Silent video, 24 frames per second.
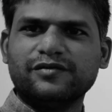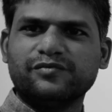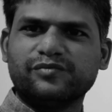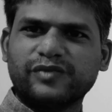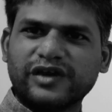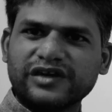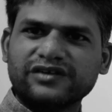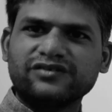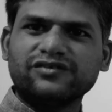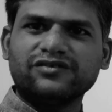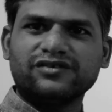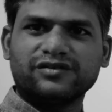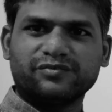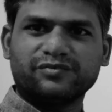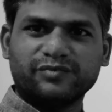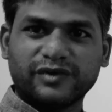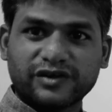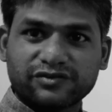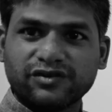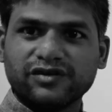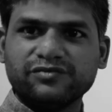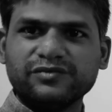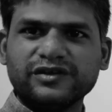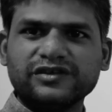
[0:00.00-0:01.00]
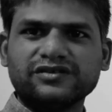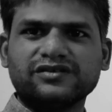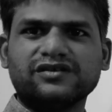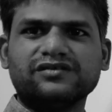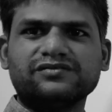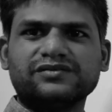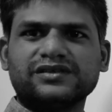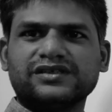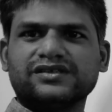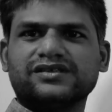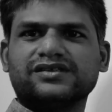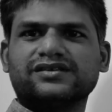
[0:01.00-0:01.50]
per core performance
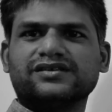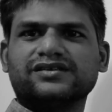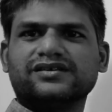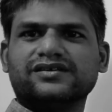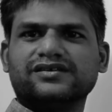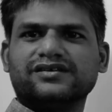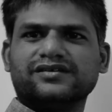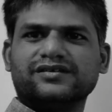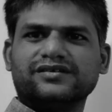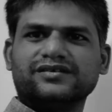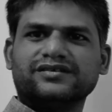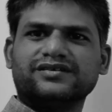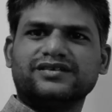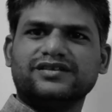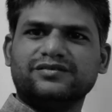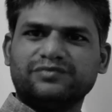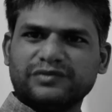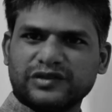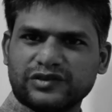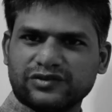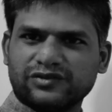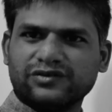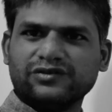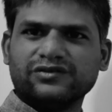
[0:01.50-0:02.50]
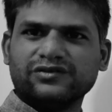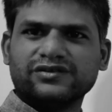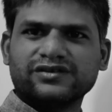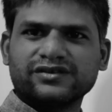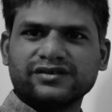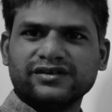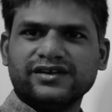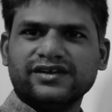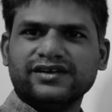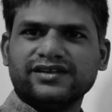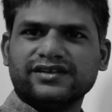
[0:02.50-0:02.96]
of this CPU cores,